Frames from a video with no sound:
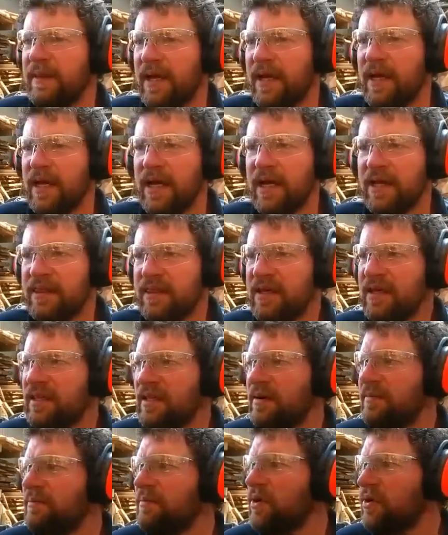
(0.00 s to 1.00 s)
I think
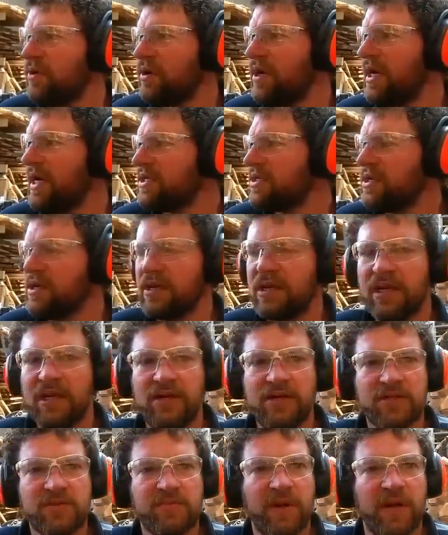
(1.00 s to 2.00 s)
that more or less
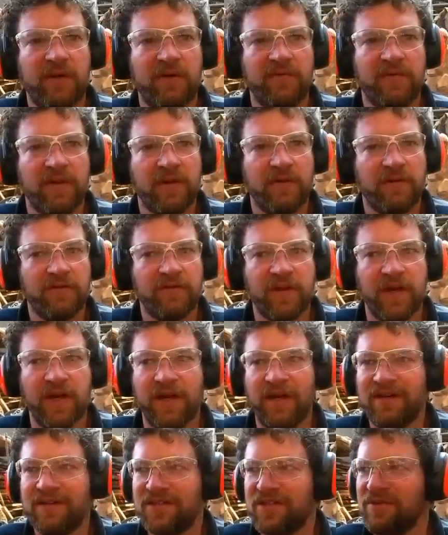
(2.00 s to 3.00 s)
concludes my review of
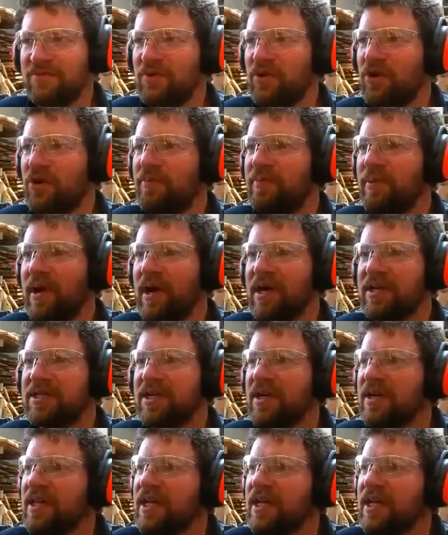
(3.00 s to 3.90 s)
Tsumura bars.